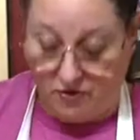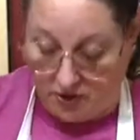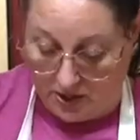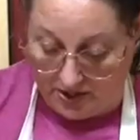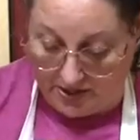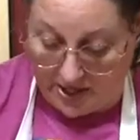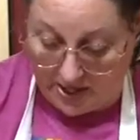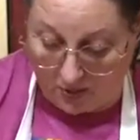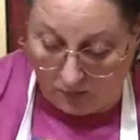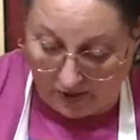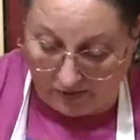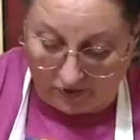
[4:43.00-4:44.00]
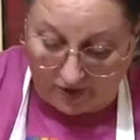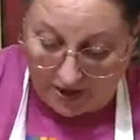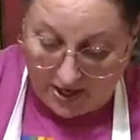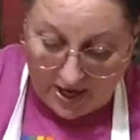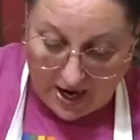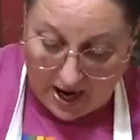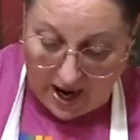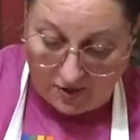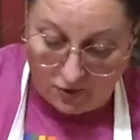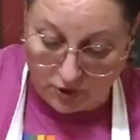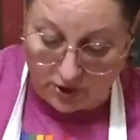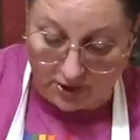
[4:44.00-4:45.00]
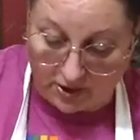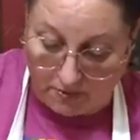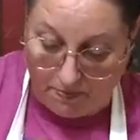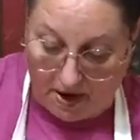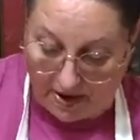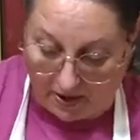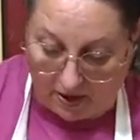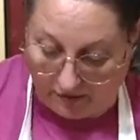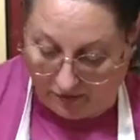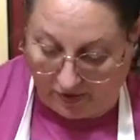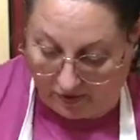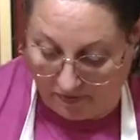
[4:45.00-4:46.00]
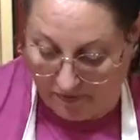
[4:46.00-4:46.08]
you're gonna take a whisk and you're gonna combine all of this.